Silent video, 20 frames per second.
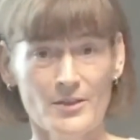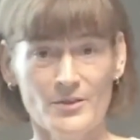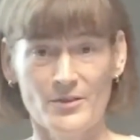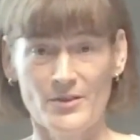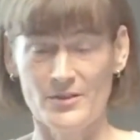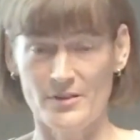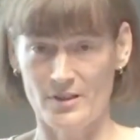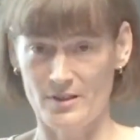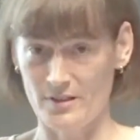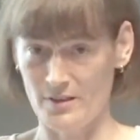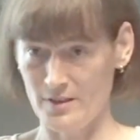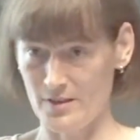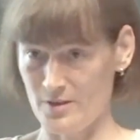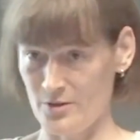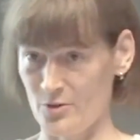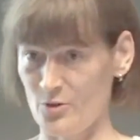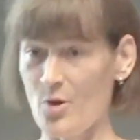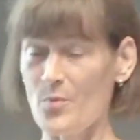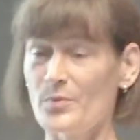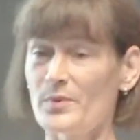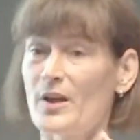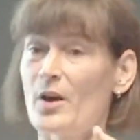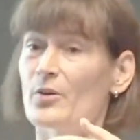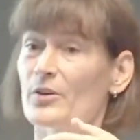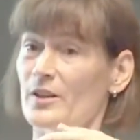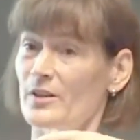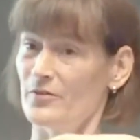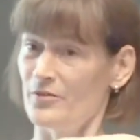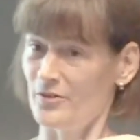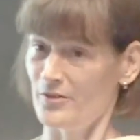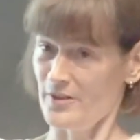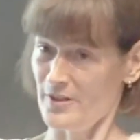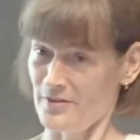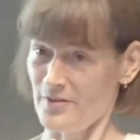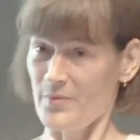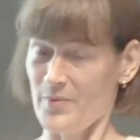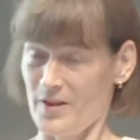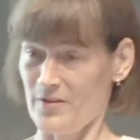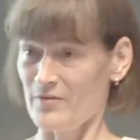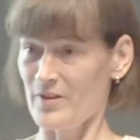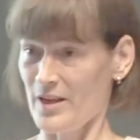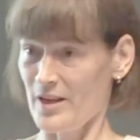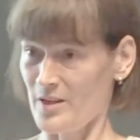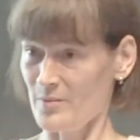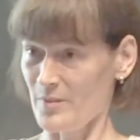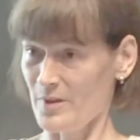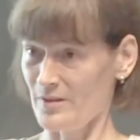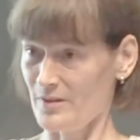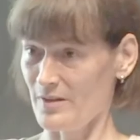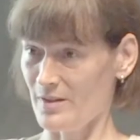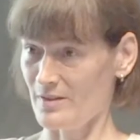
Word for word: So it's a clear top-down influence from the environment